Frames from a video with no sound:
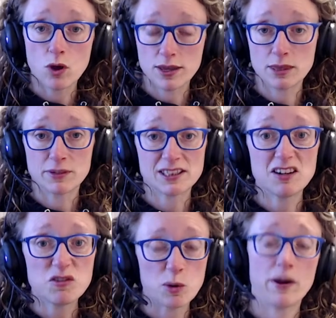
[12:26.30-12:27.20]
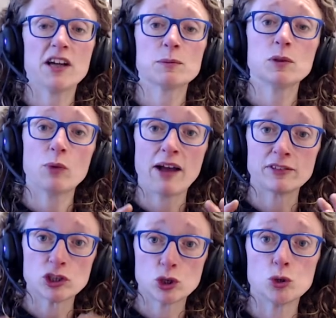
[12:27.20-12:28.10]
either myself or my husband were
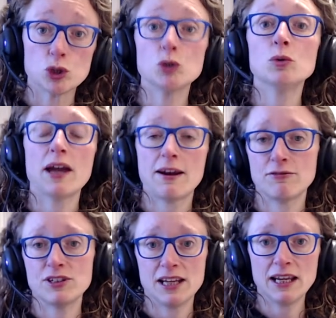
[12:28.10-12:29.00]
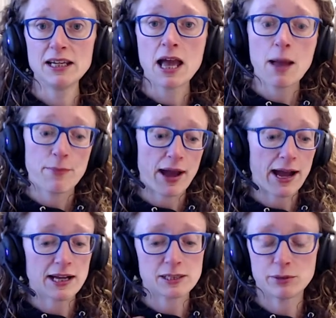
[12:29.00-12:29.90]
having to do every day. But
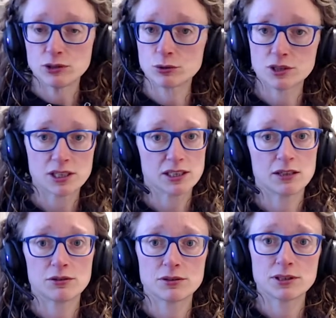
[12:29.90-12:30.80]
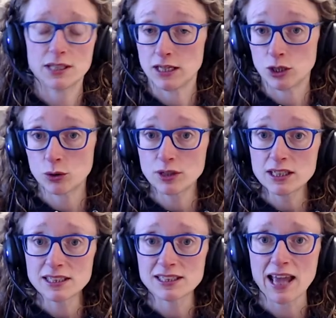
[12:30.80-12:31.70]
as my daughter's skills
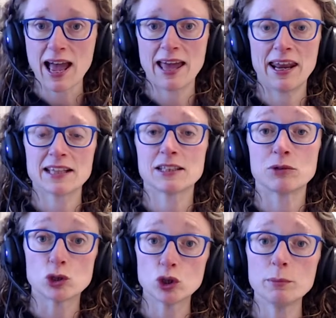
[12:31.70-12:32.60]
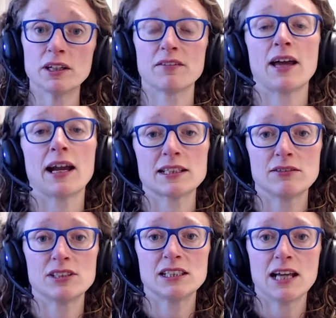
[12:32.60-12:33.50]
increase and as their enjoyment of that
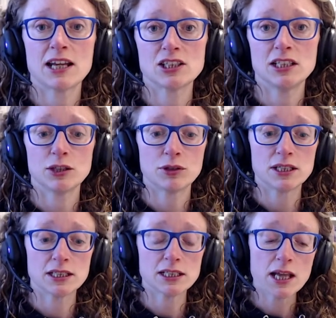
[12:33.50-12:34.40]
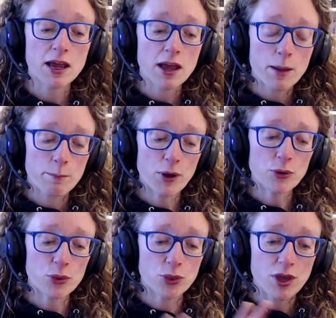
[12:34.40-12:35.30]
activity actually increases,
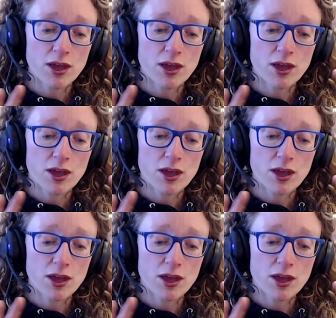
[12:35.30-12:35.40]
both